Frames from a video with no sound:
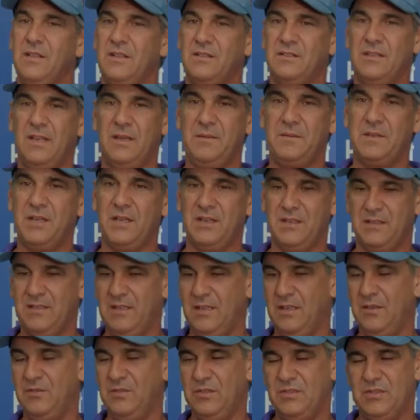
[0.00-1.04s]
Same kind of
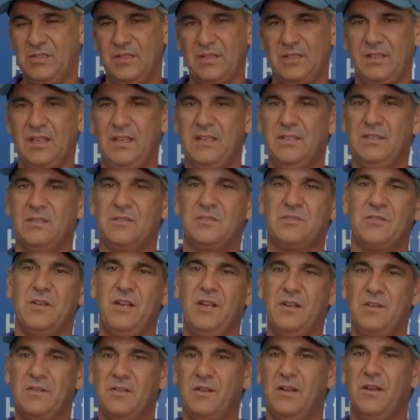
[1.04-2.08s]
thing. If you take the
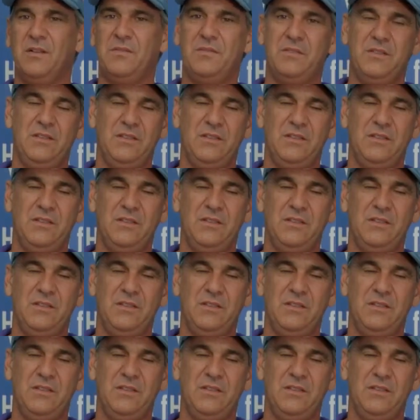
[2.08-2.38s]
strainer off